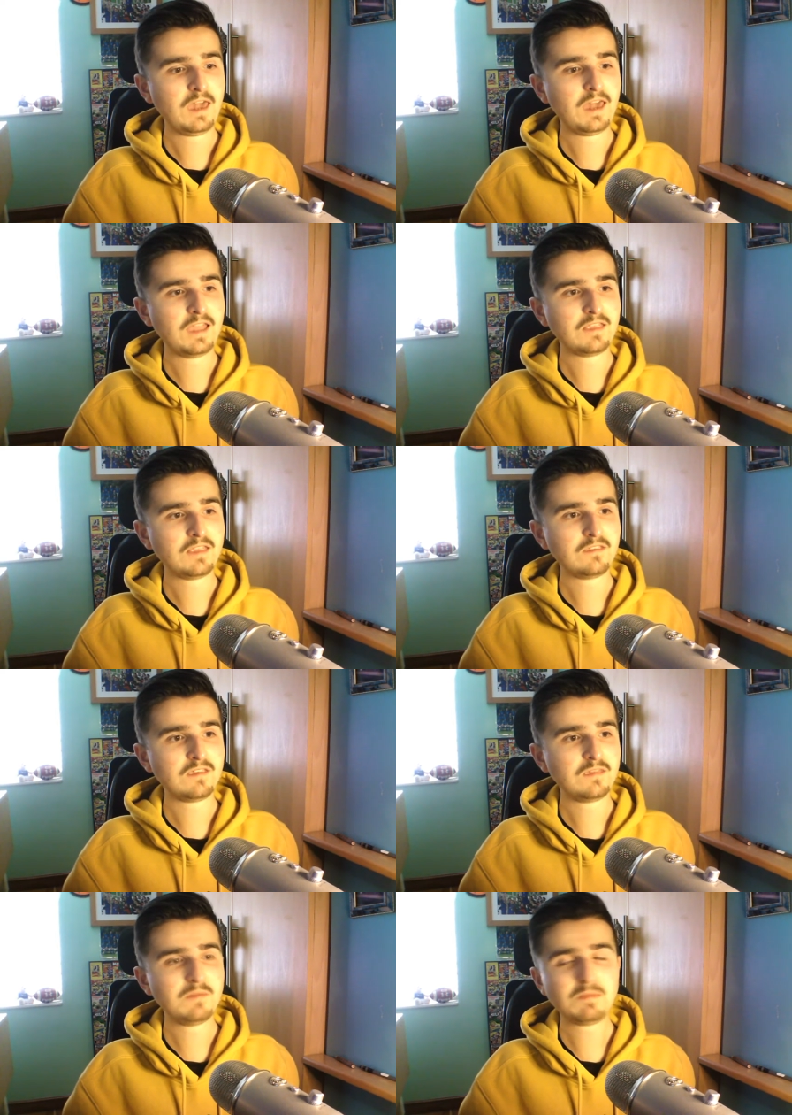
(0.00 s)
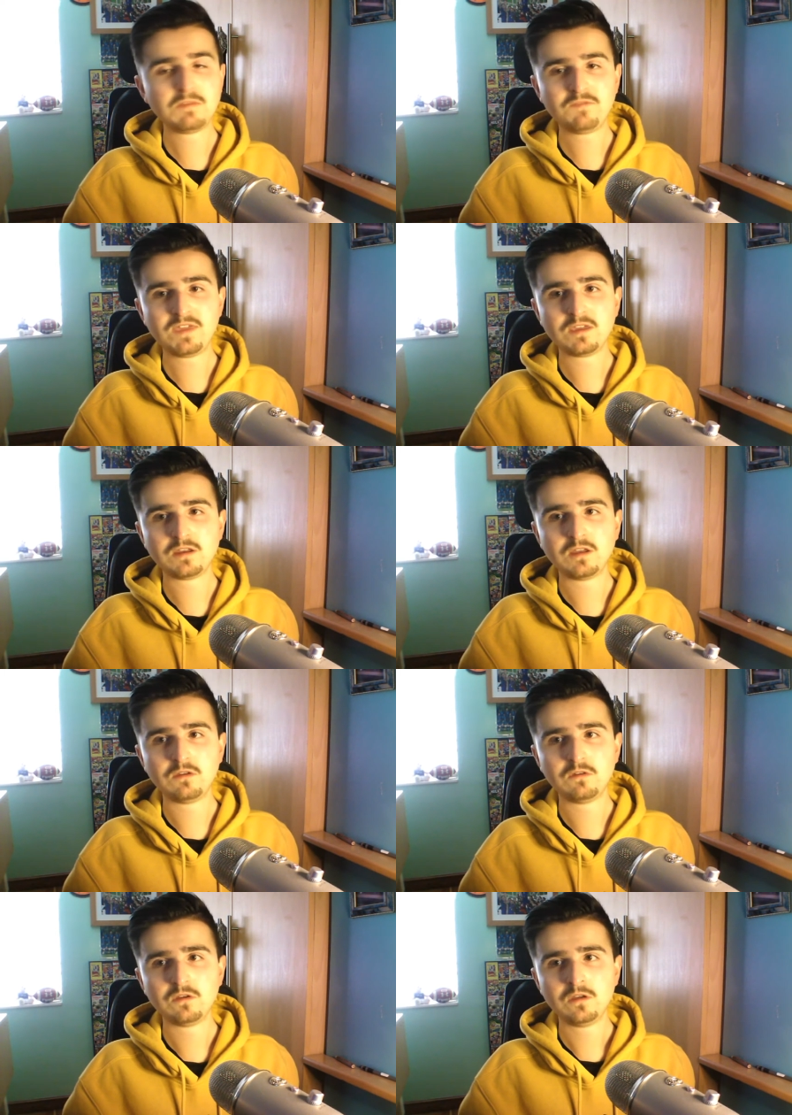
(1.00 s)
And it made me think, you
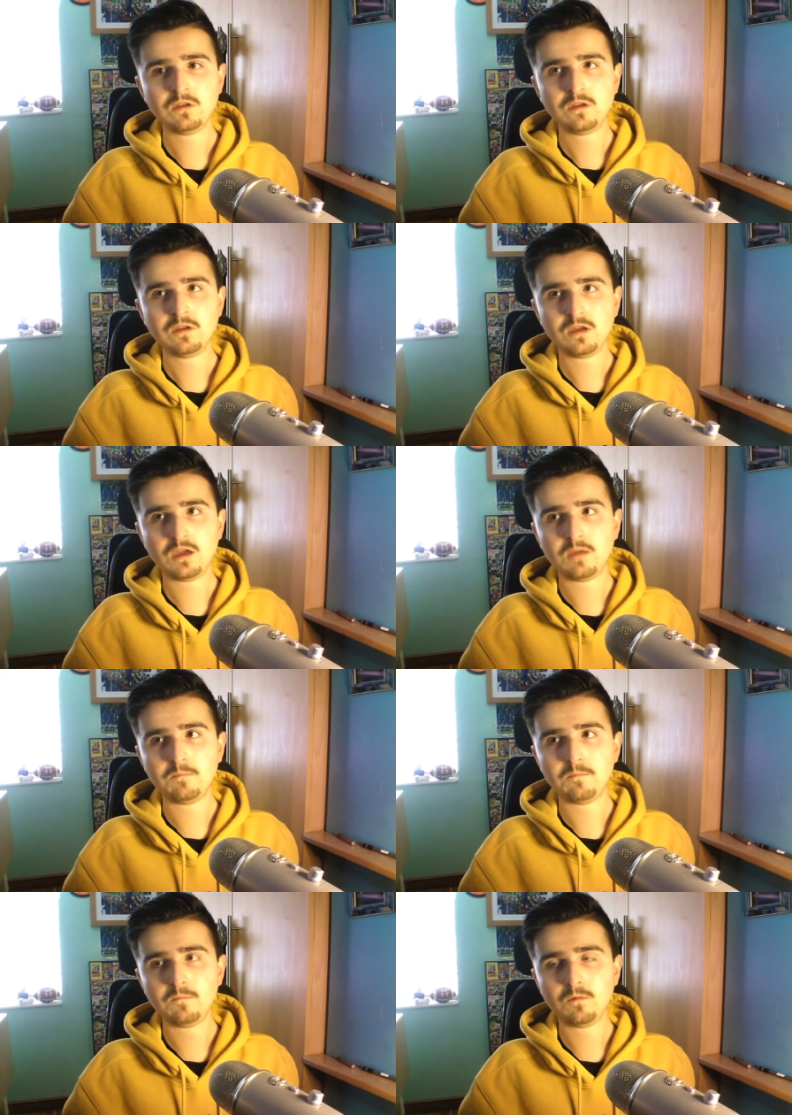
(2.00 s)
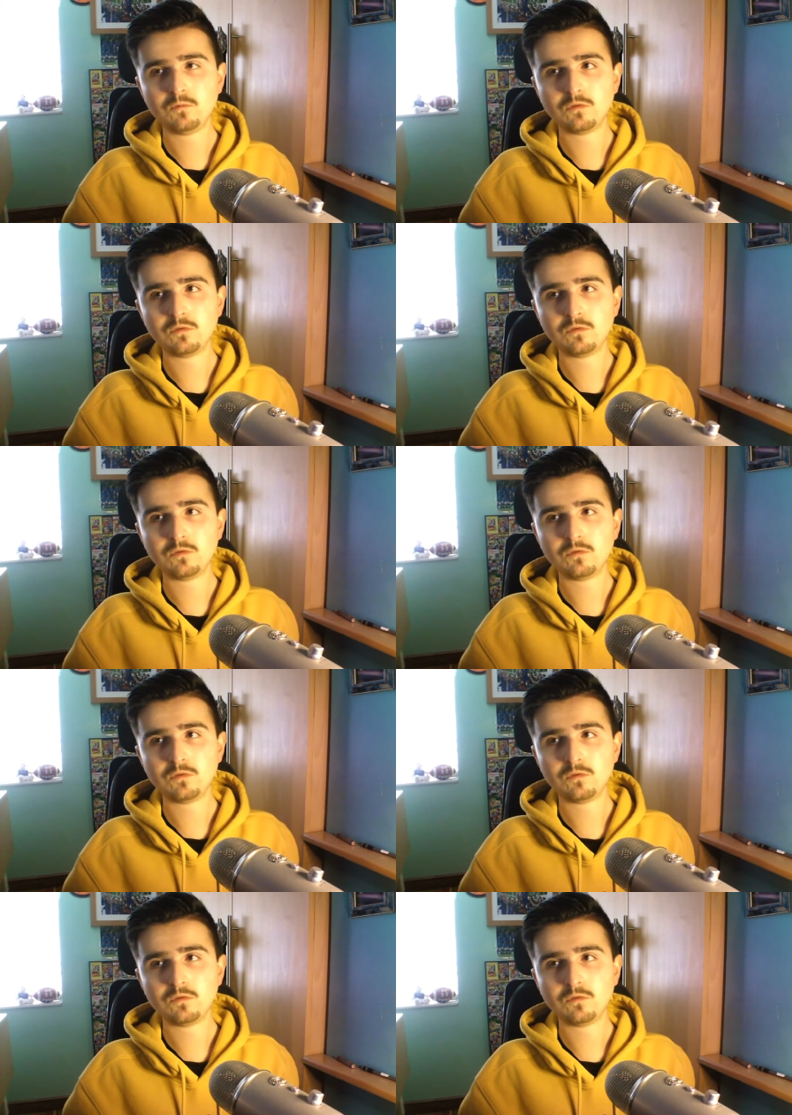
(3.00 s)
know, all